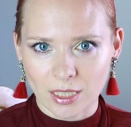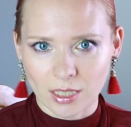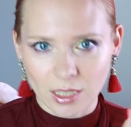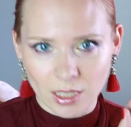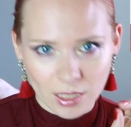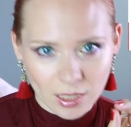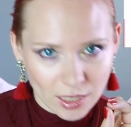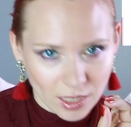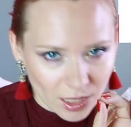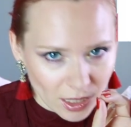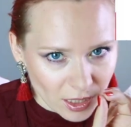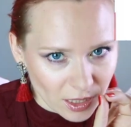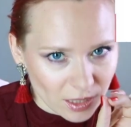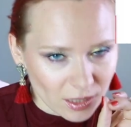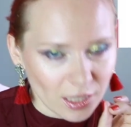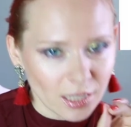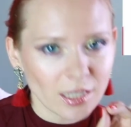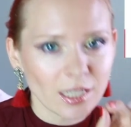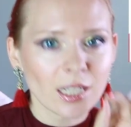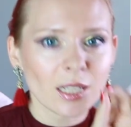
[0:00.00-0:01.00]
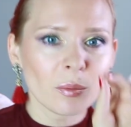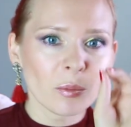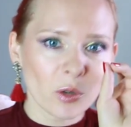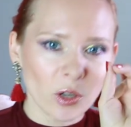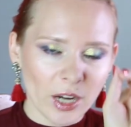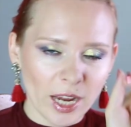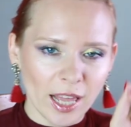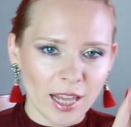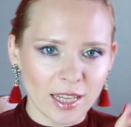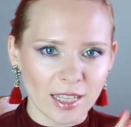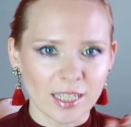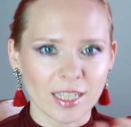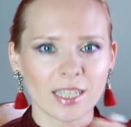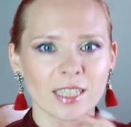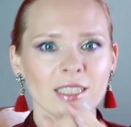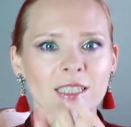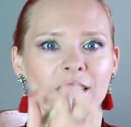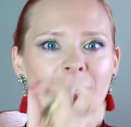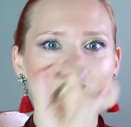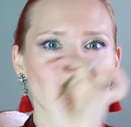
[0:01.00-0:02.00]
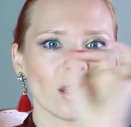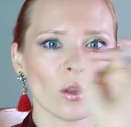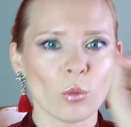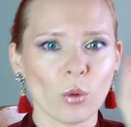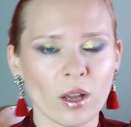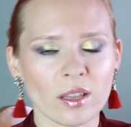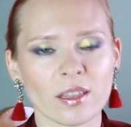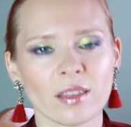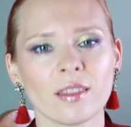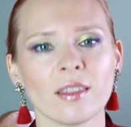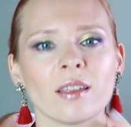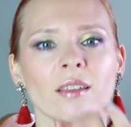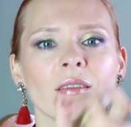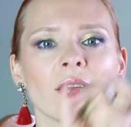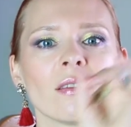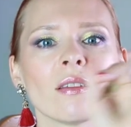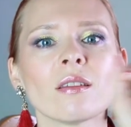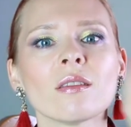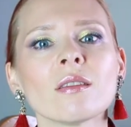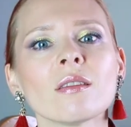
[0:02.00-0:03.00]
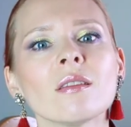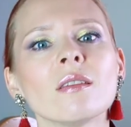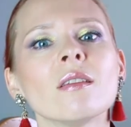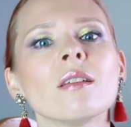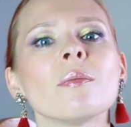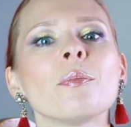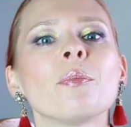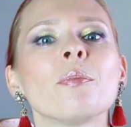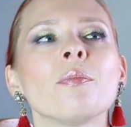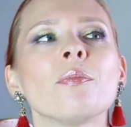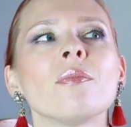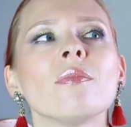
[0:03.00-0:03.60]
a little more elegant in the way that